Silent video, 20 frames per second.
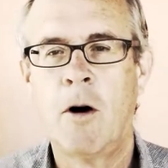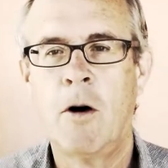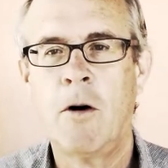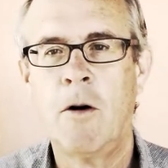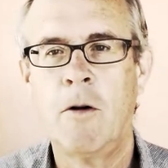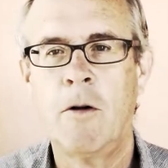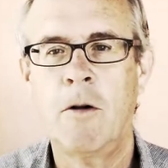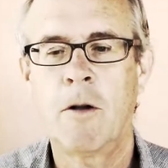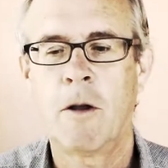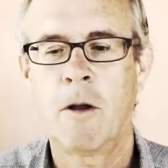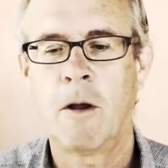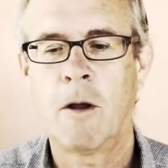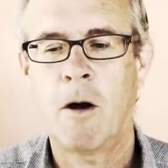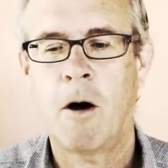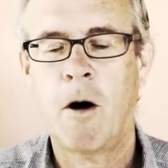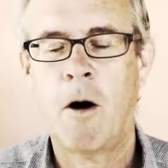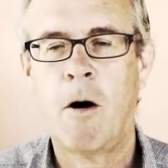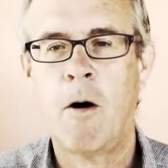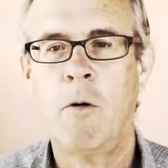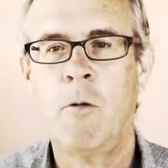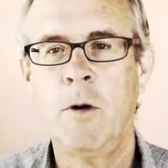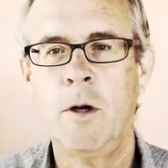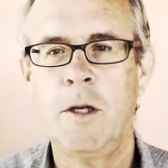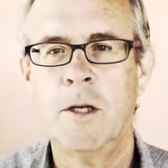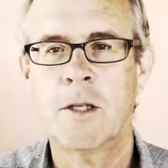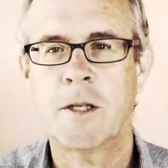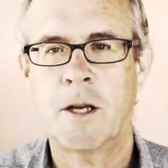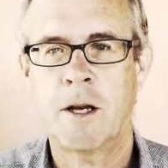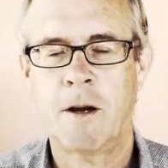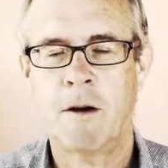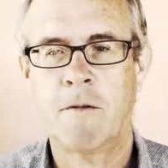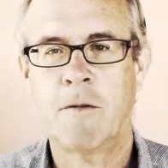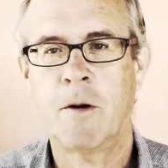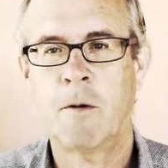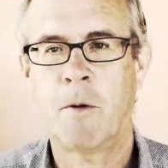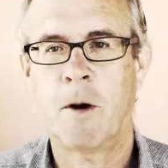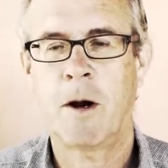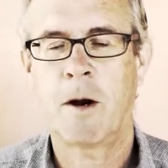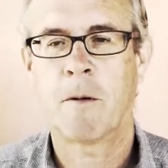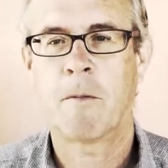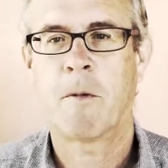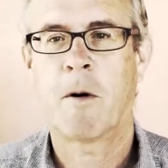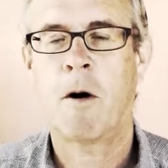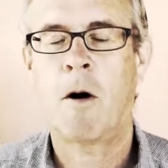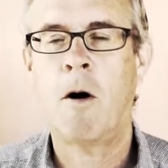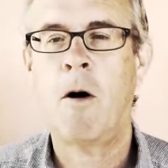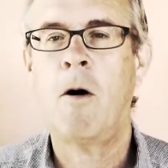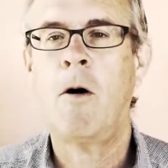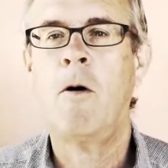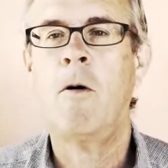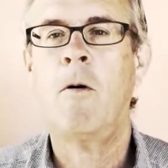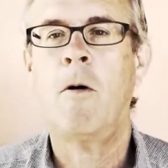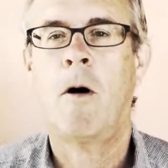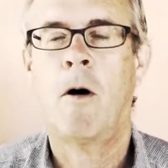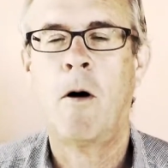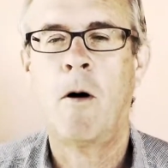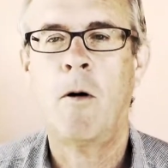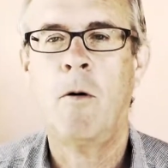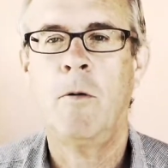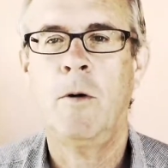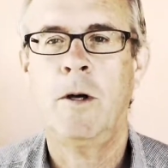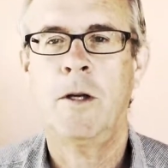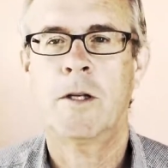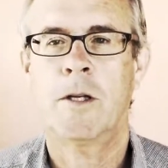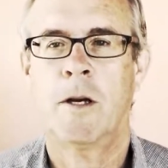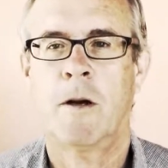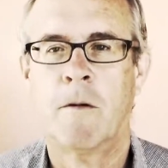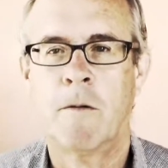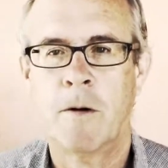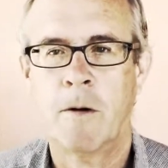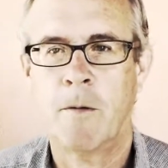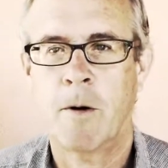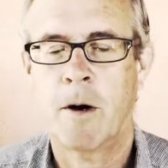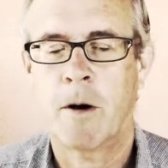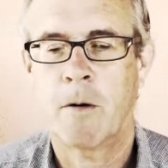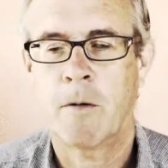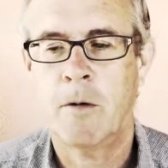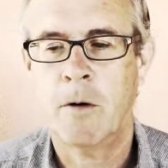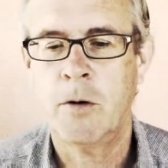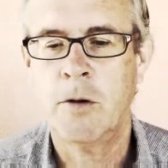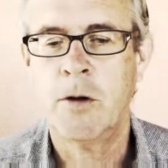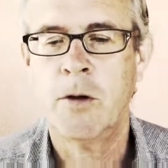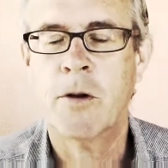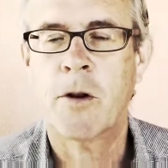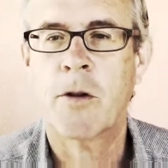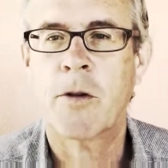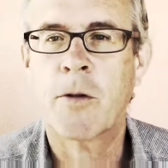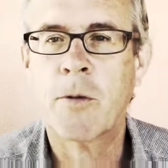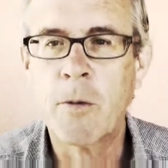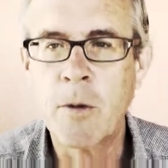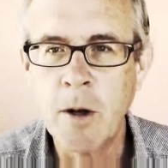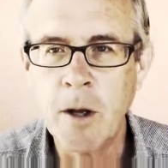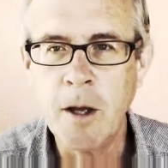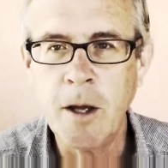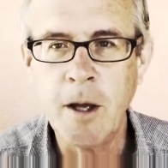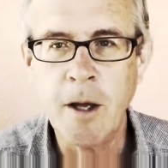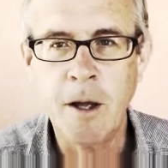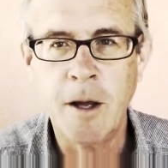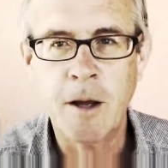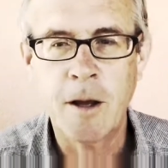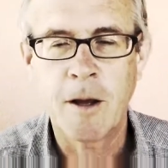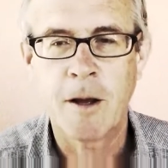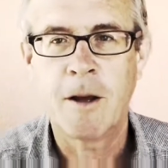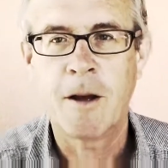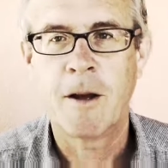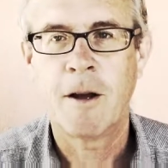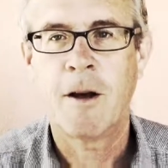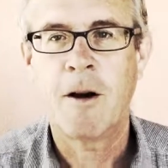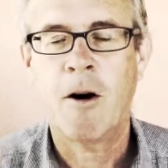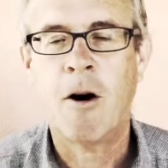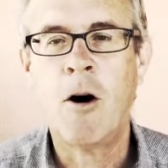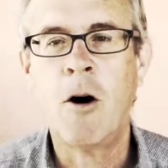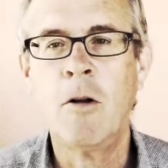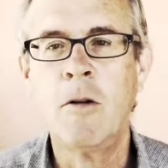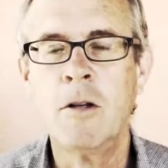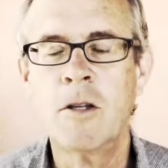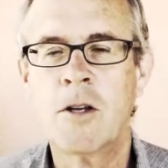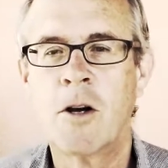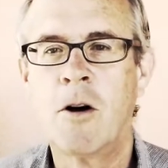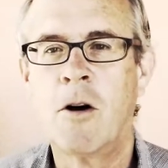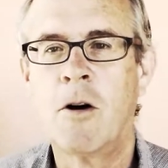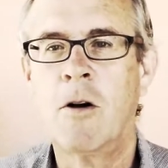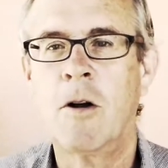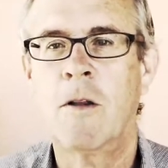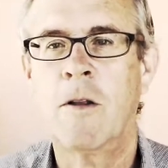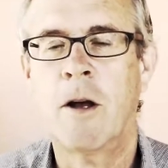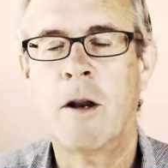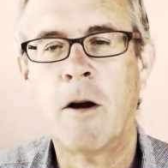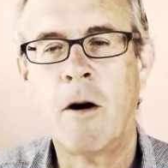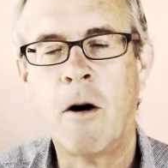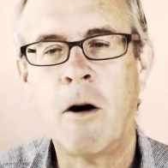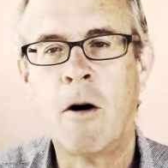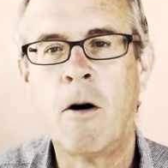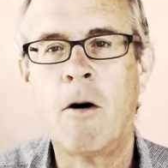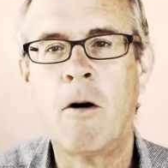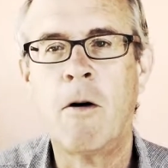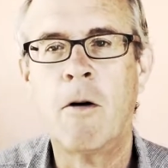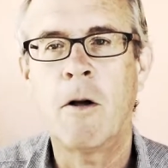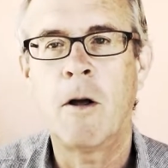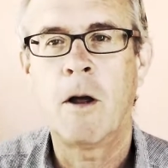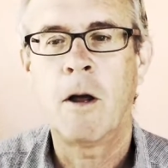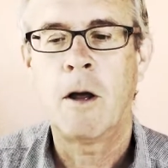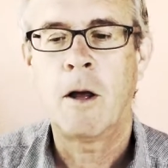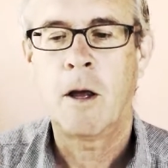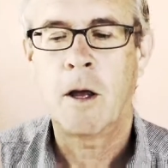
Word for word: all, always, everywhere. All, always, everywhere. Those are the 3. All is all, and then all,